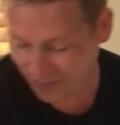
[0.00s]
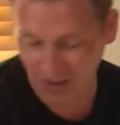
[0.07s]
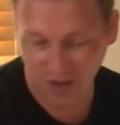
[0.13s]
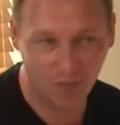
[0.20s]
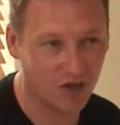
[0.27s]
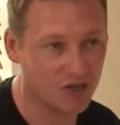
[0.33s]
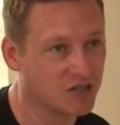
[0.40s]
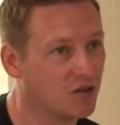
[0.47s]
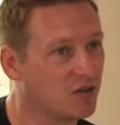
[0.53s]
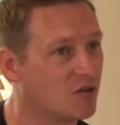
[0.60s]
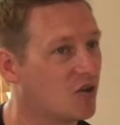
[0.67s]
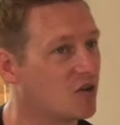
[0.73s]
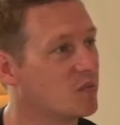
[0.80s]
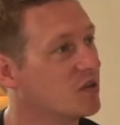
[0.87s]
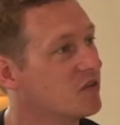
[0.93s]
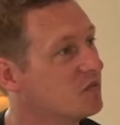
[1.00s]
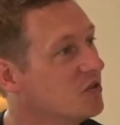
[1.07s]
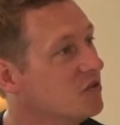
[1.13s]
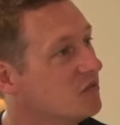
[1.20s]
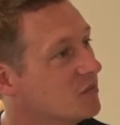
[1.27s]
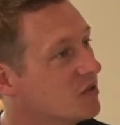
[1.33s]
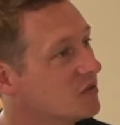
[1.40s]
They might show economy of
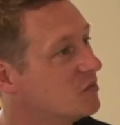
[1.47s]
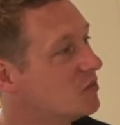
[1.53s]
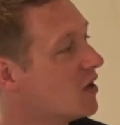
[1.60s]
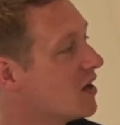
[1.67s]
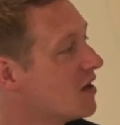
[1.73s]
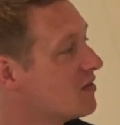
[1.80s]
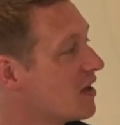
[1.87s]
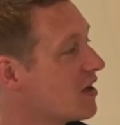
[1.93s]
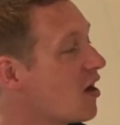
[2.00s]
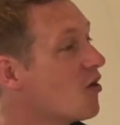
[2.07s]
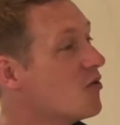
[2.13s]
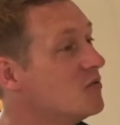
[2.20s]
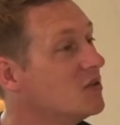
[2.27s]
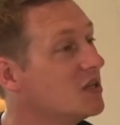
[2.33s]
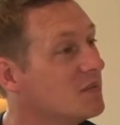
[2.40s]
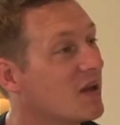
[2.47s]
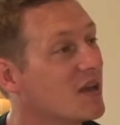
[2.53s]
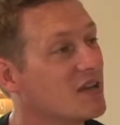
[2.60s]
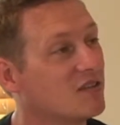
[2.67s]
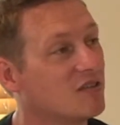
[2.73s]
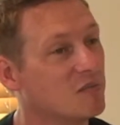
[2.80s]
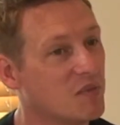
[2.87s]
movement, where they only
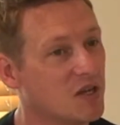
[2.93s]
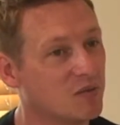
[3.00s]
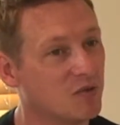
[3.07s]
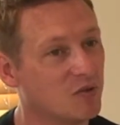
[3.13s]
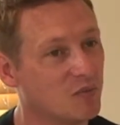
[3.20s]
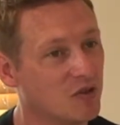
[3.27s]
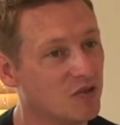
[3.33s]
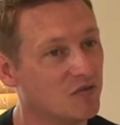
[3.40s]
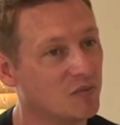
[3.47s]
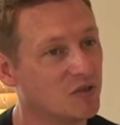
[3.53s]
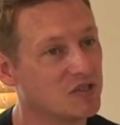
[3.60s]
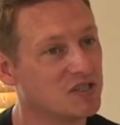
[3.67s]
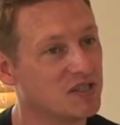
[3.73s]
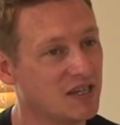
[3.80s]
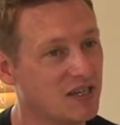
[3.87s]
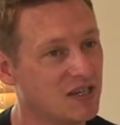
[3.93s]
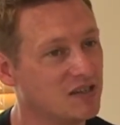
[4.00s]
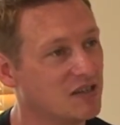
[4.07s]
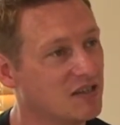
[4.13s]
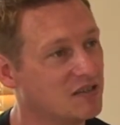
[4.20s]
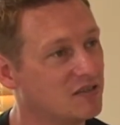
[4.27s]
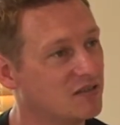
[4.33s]
make the minimal movements
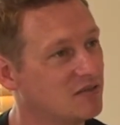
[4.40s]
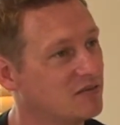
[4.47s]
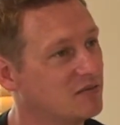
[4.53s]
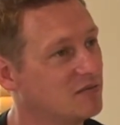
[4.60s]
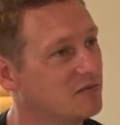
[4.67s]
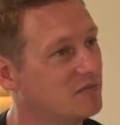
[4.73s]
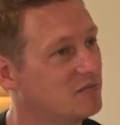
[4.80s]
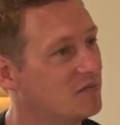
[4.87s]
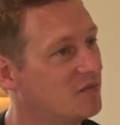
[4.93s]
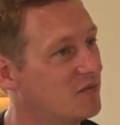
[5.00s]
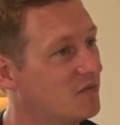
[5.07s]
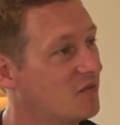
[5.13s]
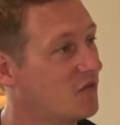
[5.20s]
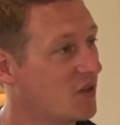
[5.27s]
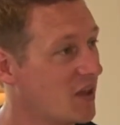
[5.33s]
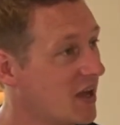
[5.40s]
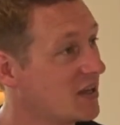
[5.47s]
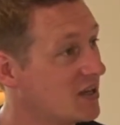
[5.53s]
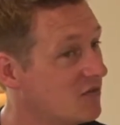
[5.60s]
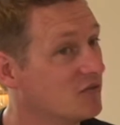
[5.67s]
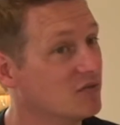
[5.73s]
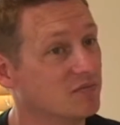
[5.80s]
needed for
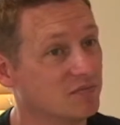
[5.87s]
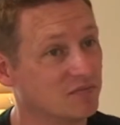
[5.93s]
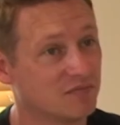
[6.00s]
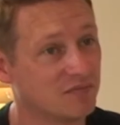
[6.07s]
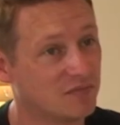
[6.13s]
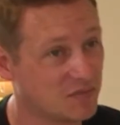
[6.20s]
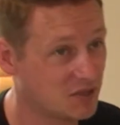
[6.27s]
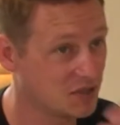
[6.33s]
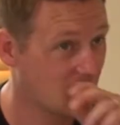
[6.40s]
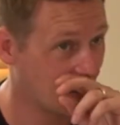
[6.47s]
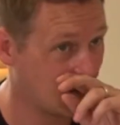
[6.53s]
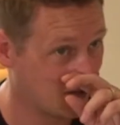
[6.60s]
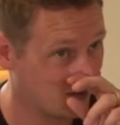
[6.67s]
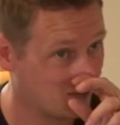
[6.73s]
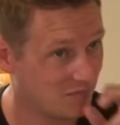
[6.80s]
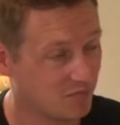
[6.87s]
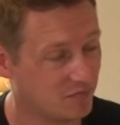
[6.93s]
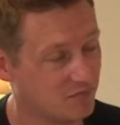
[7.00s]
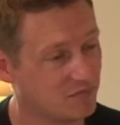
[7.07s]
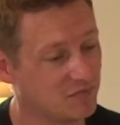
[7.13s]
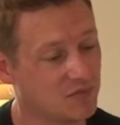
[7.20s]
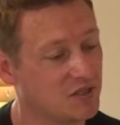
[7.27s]
that given
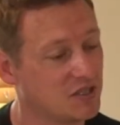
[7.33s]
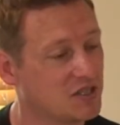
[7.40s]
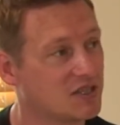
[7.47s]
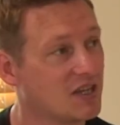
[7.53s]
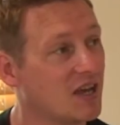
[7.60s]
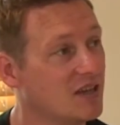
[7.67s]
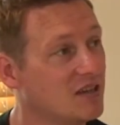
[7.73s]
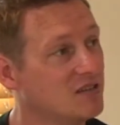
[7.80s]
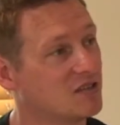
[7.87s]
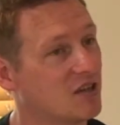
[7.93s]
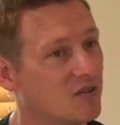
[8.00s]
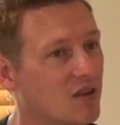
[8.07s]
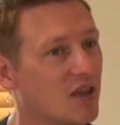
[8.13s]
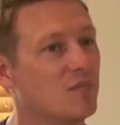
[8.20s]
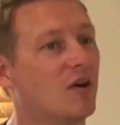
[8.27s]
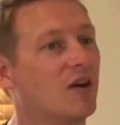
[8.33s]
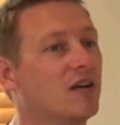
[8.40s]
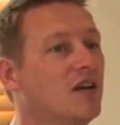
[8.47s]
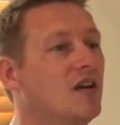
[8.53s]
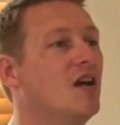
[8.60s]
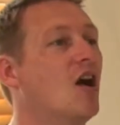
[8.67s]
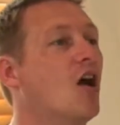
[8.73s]
state, so they
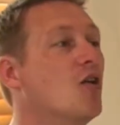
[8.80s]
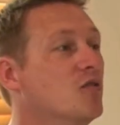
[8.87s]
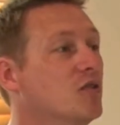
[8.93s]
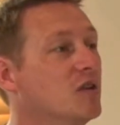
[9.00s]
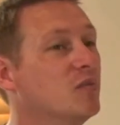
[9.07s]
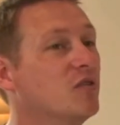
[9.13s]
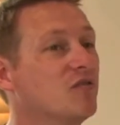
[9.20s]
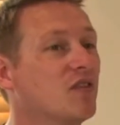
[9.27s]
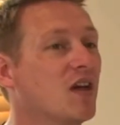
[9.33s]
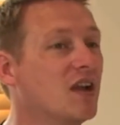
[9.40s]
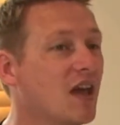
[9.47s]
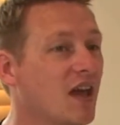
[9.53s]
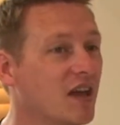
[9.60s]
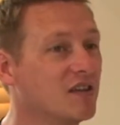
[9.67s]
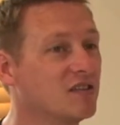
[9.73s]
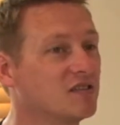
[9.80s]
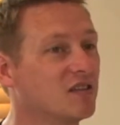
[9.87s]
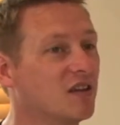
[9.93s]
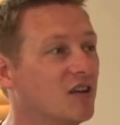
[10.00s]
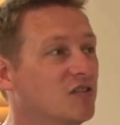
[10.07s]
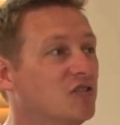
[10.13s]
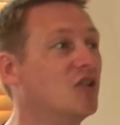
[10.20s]
might only move their legs
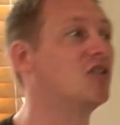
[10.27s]
and